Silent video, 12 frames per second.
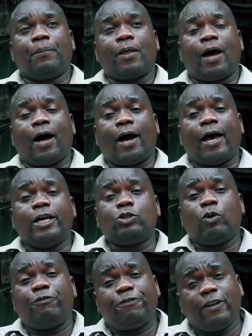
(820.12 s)
as
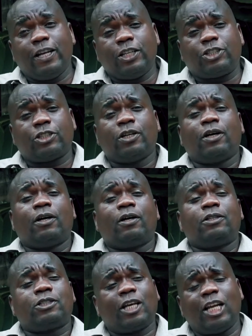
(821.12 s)
we finish,
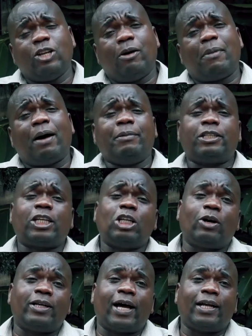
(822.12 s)
tell your mommy, tell
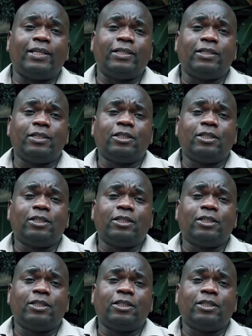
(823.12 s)
your daddy